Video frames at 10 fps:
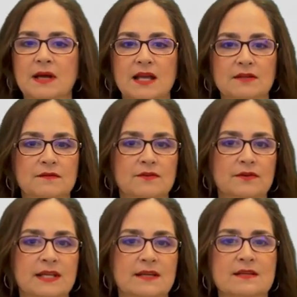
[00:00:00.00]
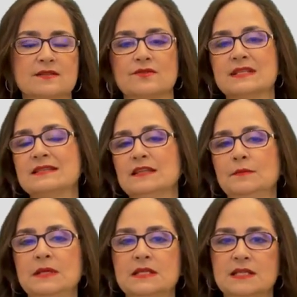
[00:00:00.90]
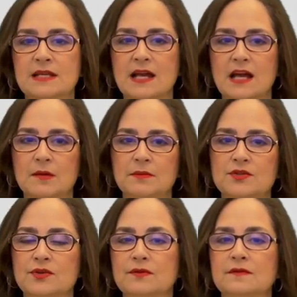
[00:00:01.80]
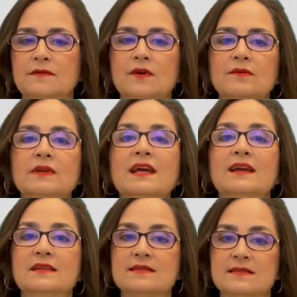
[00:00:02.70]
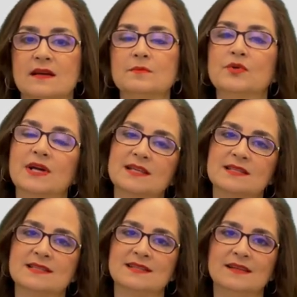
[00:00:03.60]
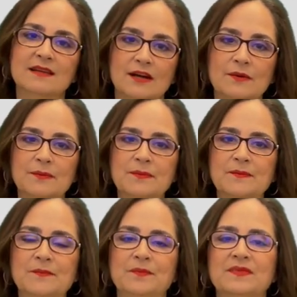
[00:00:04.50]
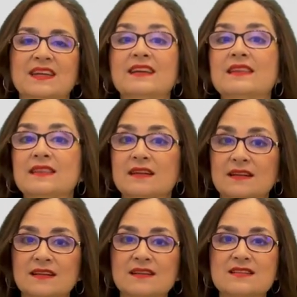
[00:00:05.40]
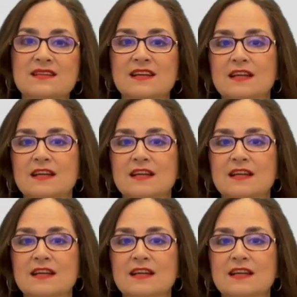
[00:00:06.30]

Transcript: mindfulness, or CBT app to your phone and start practicing now. Third,